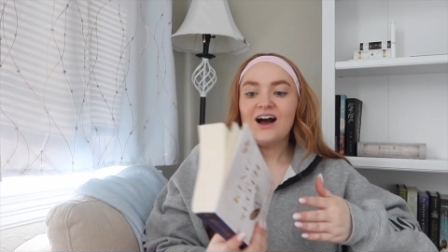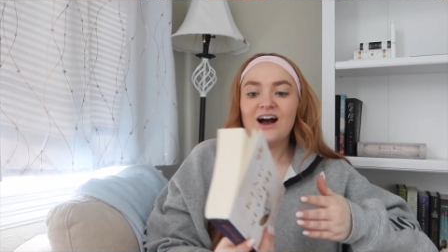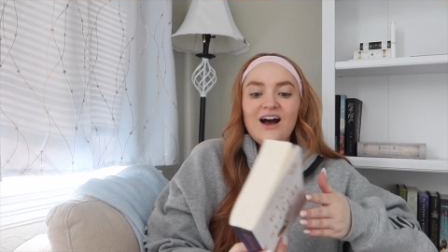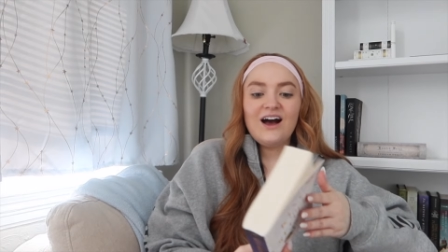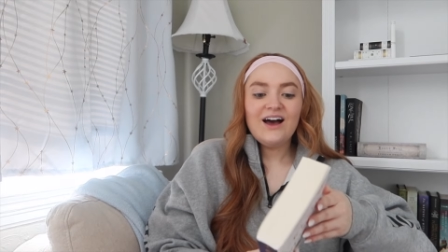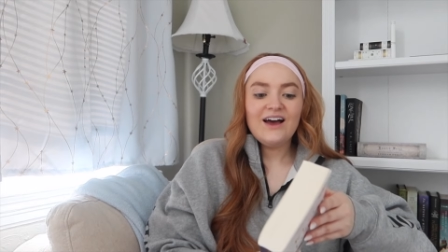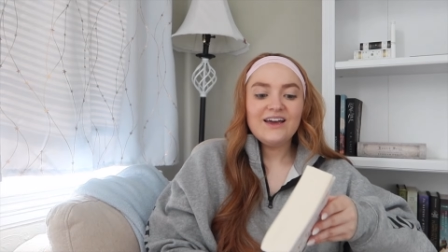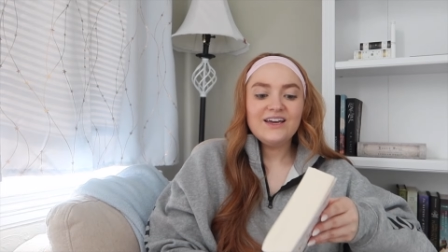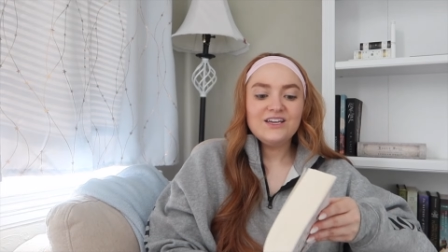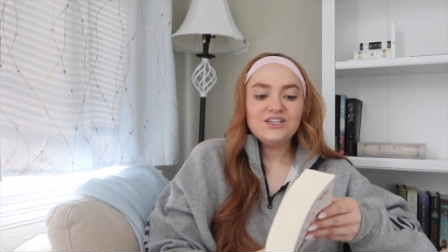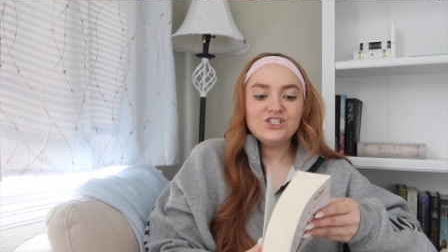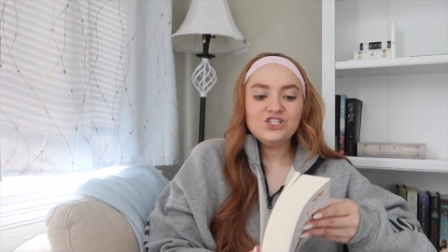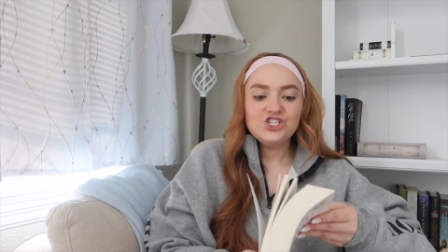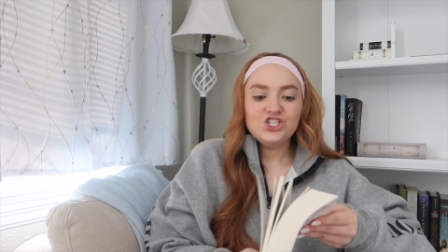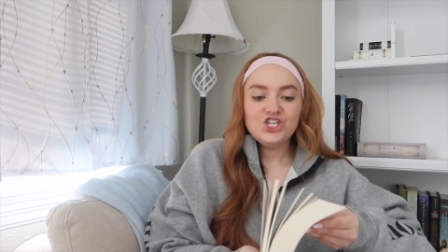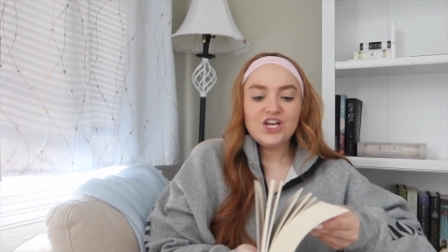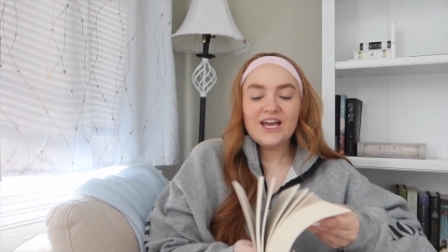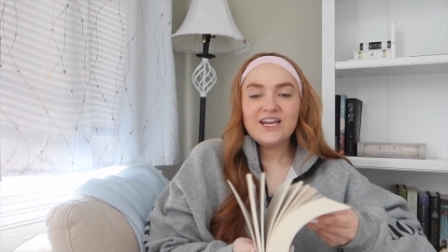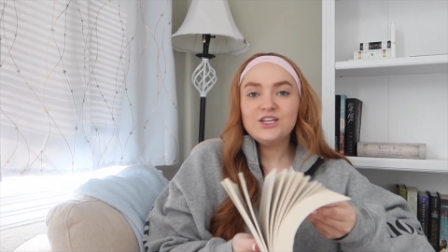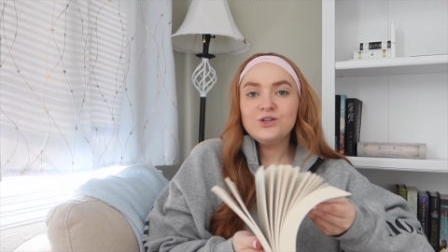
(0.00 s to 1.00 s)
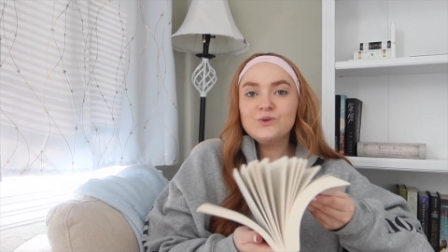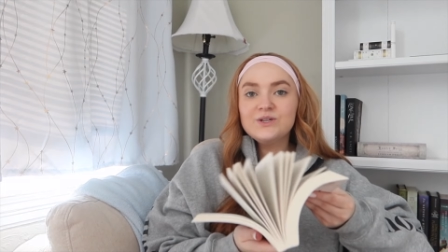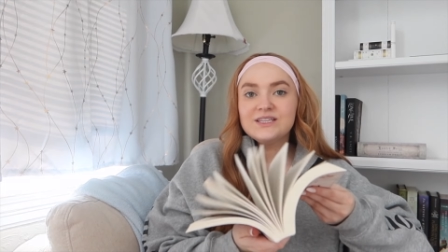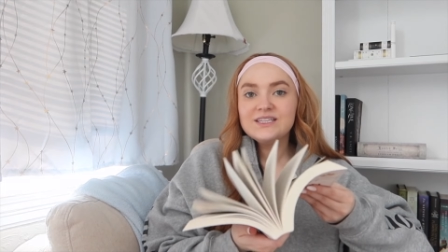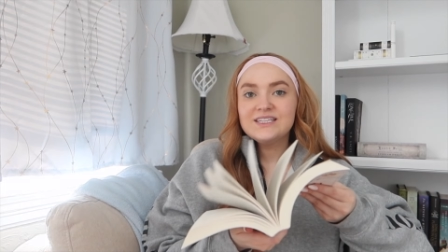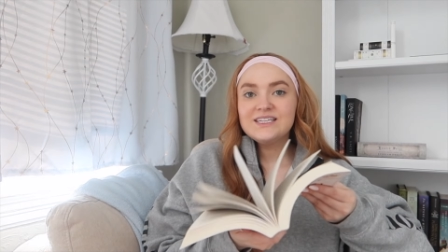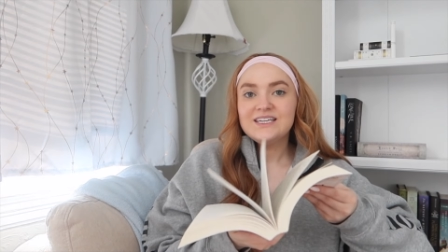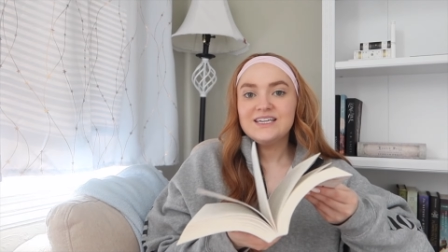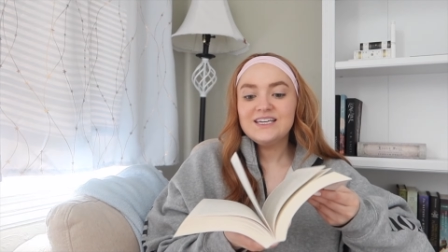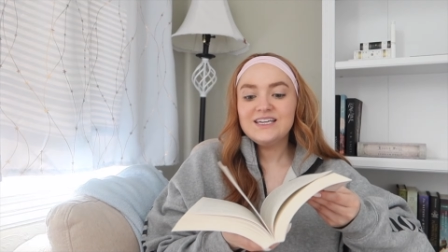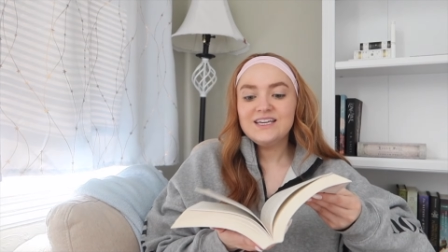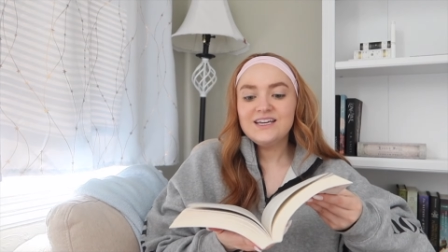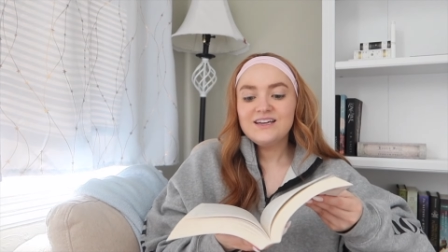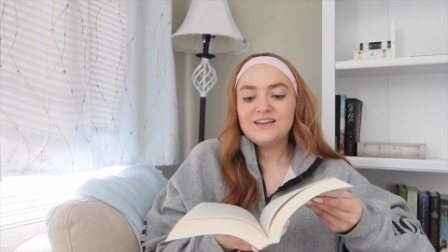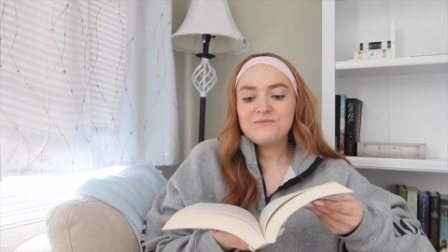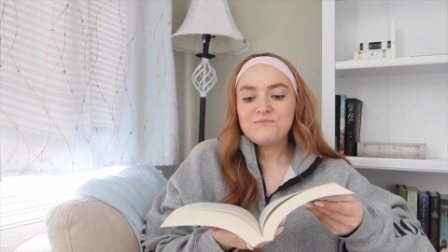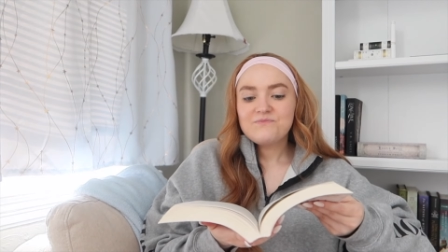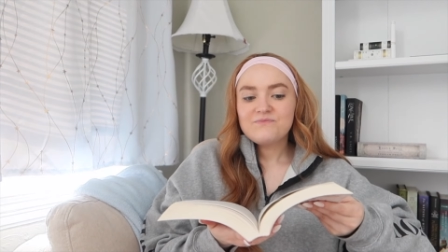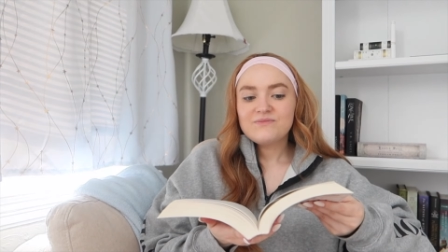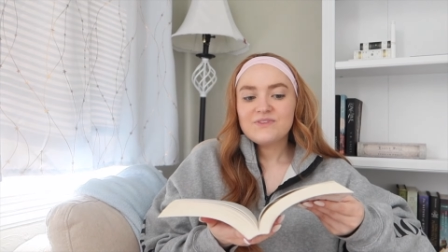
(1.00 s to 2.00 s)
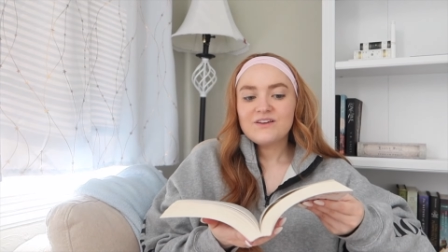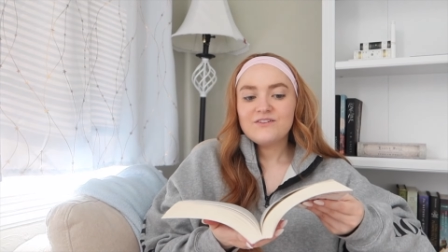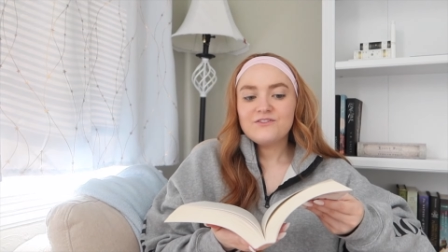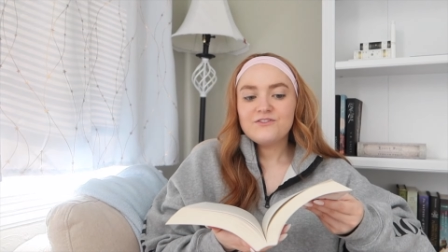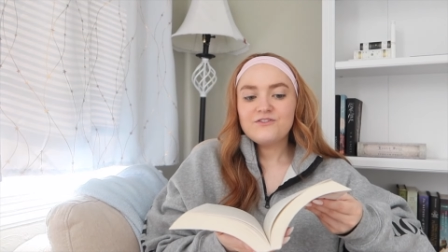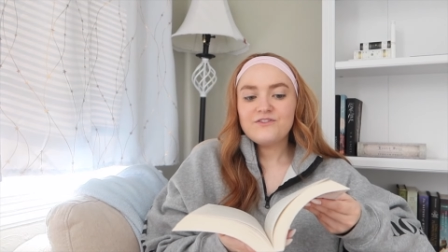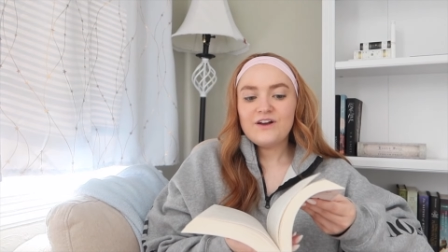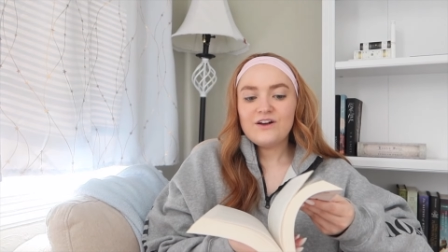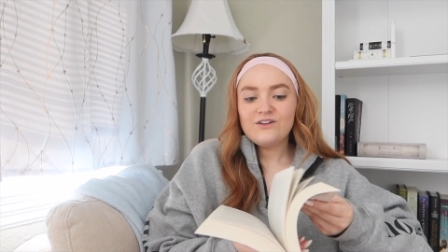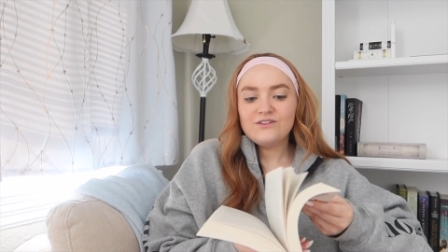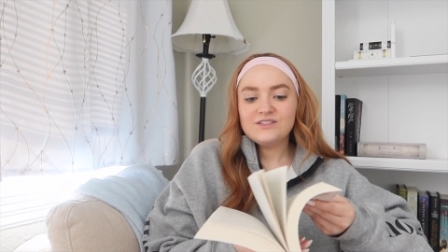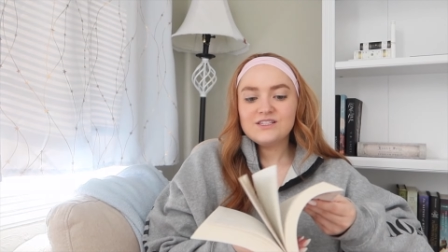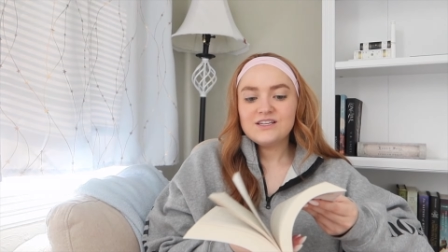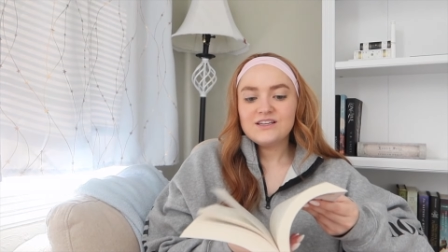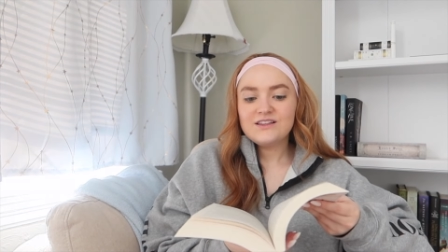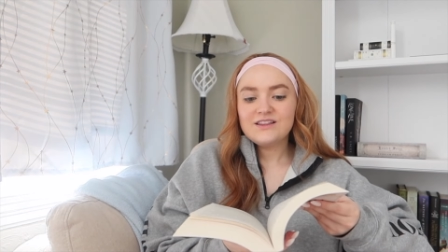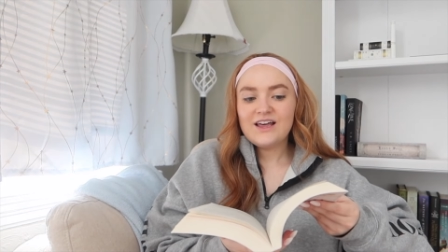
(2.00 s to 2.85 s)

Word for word: I genuinely felt